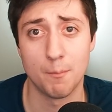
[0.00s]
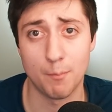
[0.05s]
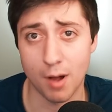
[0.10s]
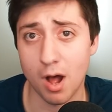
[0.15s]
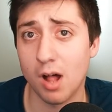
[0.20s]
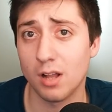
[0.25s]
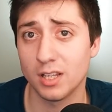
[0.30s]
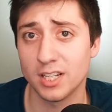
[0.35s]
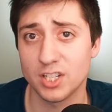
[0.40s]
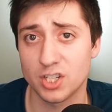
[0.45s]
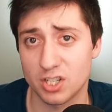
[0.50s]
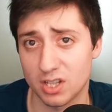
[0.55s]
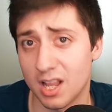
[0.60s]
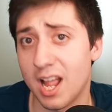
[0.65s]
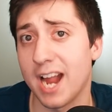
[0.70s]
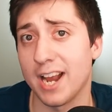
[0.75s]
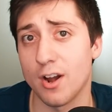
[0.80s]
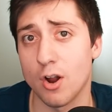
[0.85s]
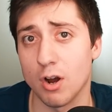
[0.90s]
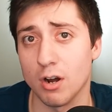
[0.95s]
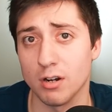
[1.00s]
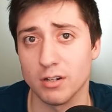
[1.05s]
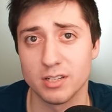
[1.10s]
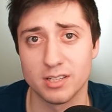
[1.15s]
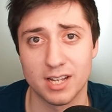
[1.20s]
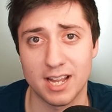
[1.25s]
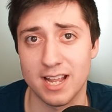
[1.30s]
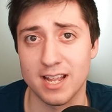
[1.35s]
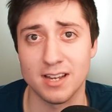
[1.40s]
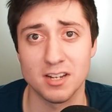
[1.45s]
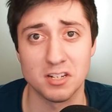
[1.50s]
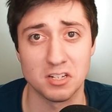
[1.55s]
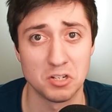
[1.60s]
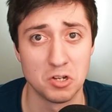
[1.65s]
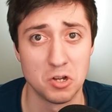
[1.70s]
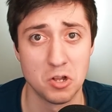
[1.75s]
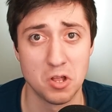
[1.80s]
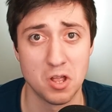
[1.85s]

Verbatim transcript: polished line art and